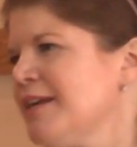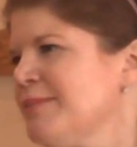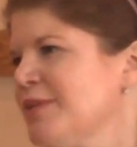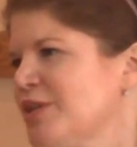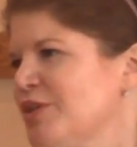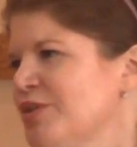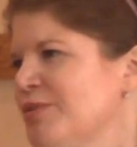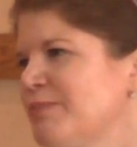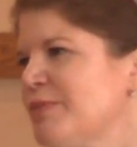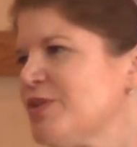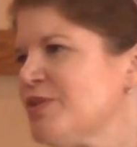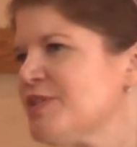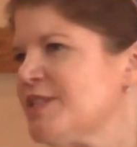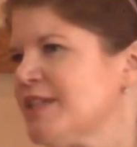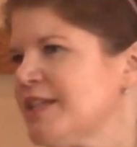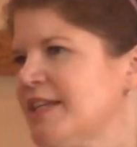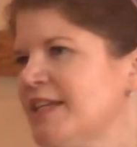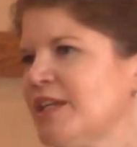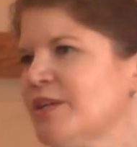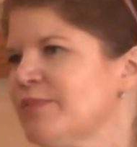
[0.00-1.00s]
I'm a good
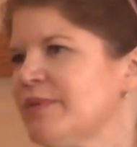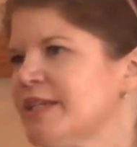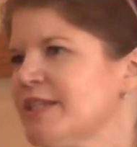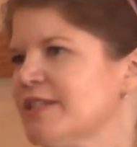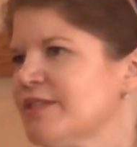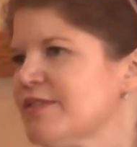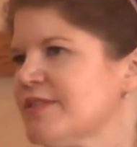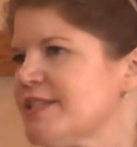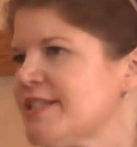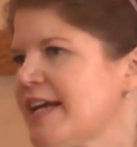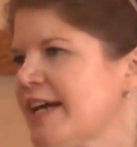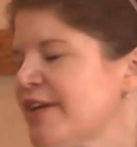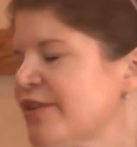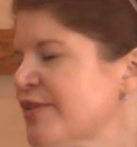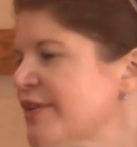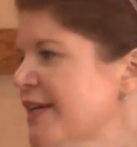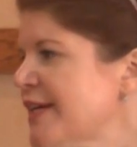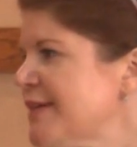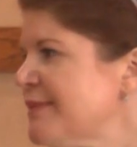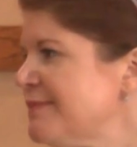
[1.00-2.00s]
person. He can wait till
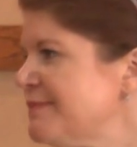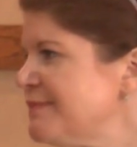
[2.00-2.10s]
Saturday.